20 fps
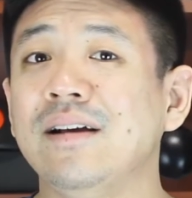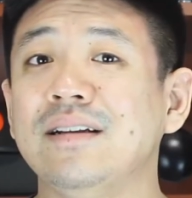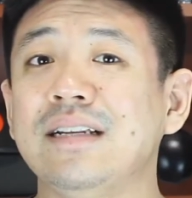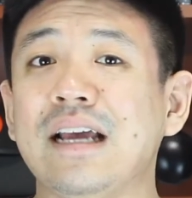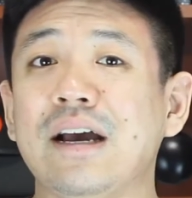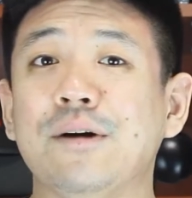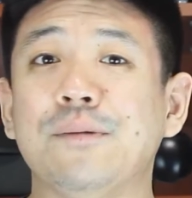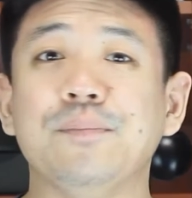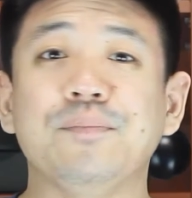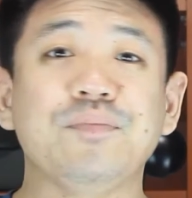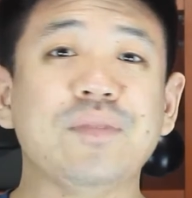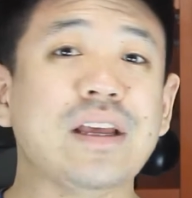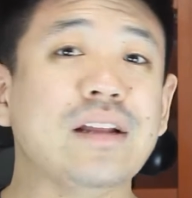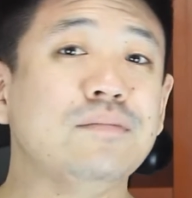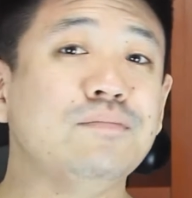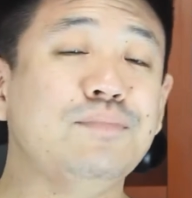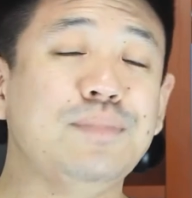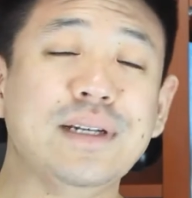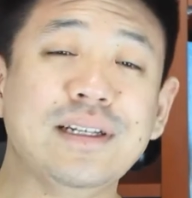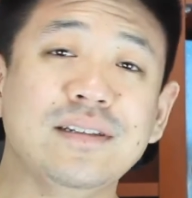Now,
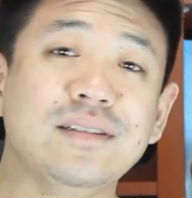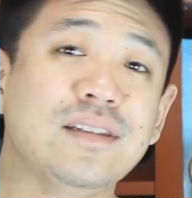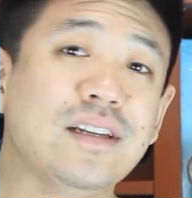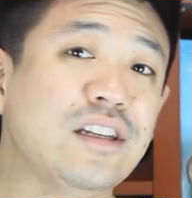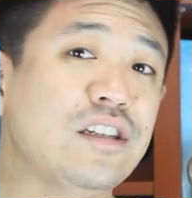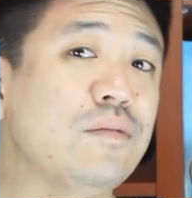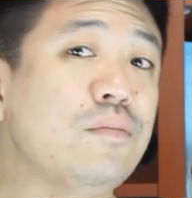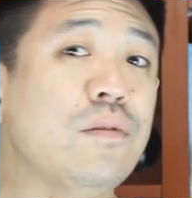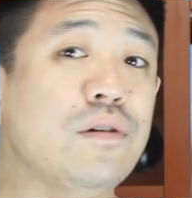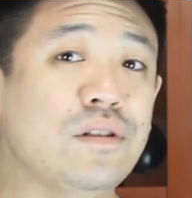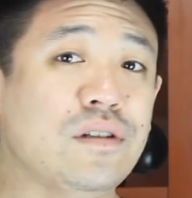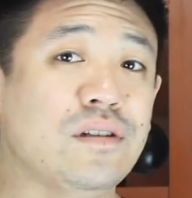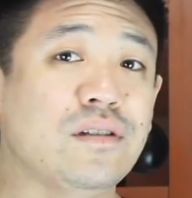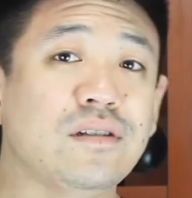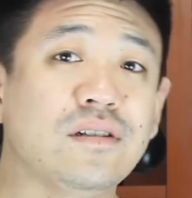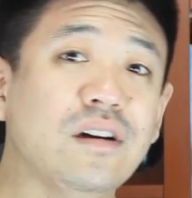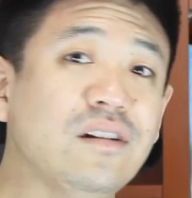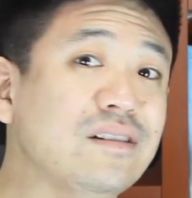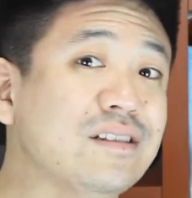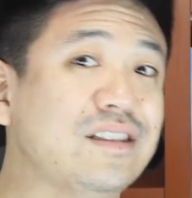in business, most
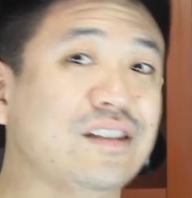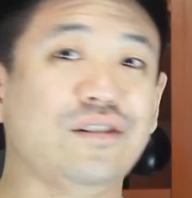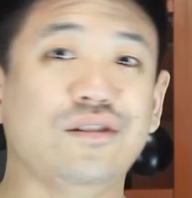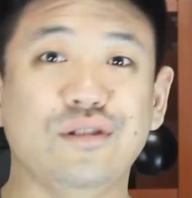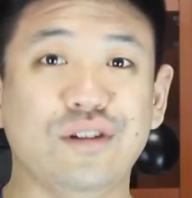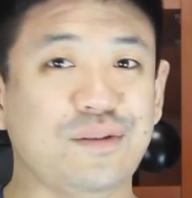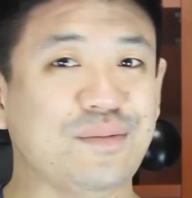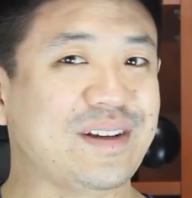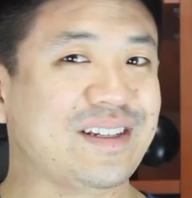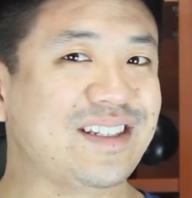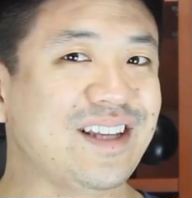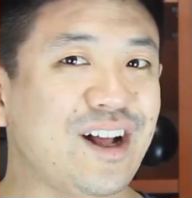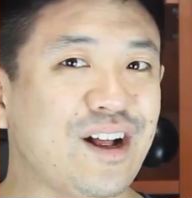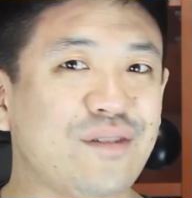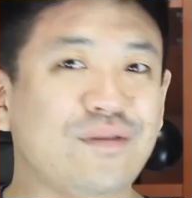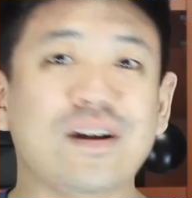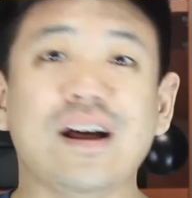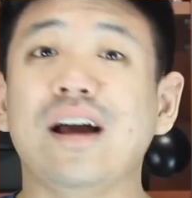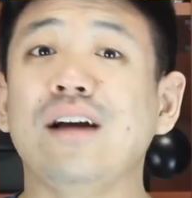consultants, including myself,